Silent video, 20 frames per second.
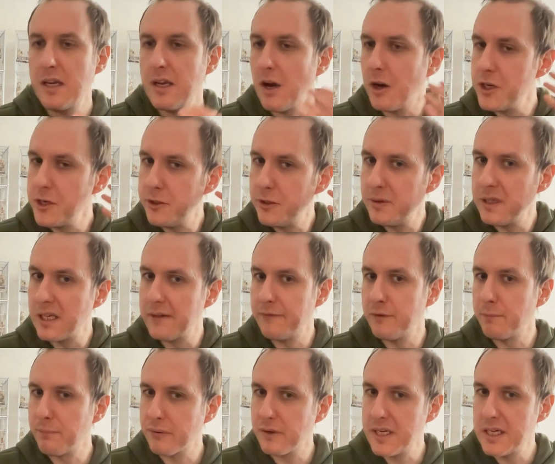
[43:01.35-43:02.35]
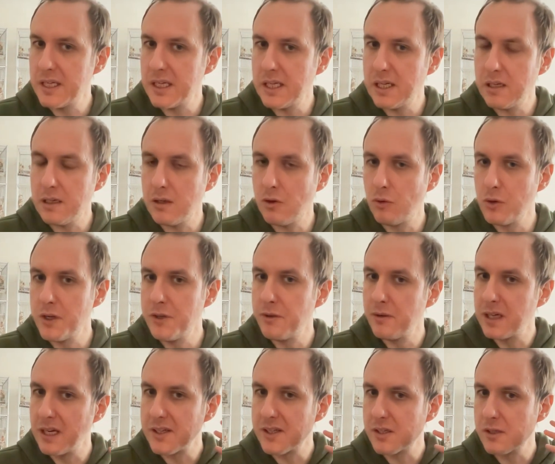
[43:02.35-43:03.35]
are you doing it for preening or are you
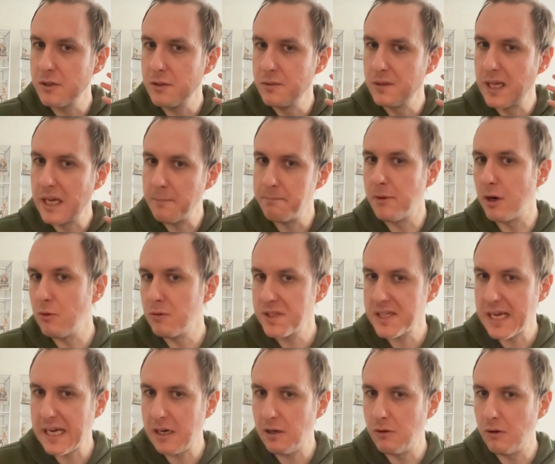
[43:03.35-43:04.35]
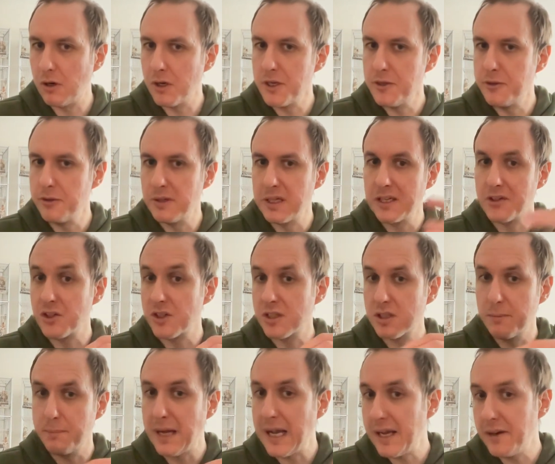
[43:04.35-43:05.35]
doing it to get molt out? Are you doing it just
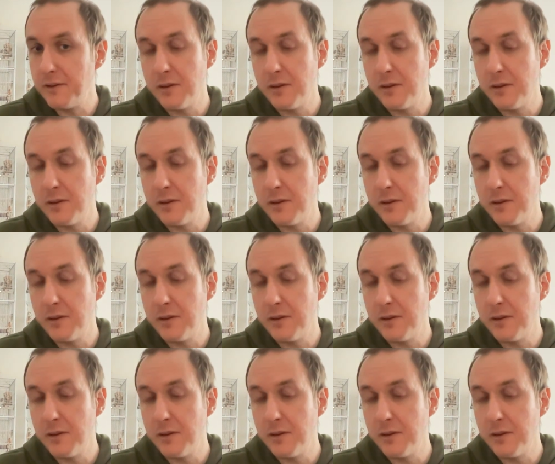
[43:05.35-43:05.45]
to pet